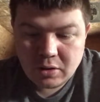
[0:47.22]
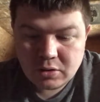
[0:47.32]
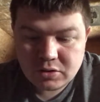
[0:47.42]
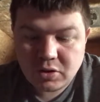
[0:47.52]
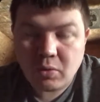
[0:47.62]

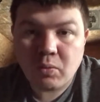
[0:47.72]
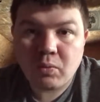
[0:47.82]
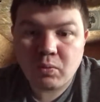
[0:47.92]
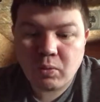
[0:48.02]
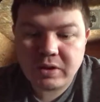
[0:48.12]
So
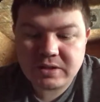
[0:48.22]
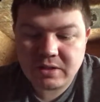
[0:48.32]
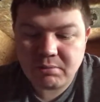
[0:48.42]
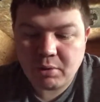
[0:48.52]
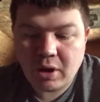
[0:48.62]
what's
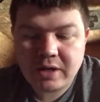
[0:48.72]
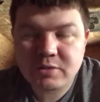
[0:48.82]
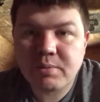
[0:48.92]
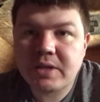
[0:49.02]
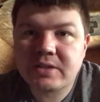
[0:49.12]
in the
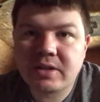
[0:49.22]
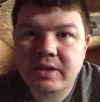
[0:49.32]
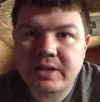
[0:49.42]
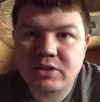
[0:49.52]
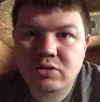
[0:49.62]
box?
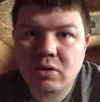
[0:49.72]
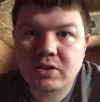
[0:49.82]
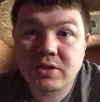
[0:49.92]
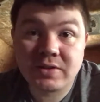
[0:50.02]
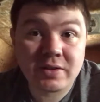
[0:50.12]
Basically
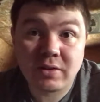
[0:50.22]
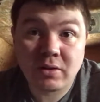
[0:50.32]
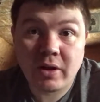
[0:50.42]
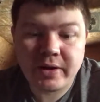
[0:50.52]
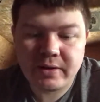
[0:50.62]
instructions in the
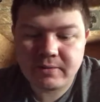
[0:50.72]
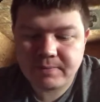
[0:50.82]
light.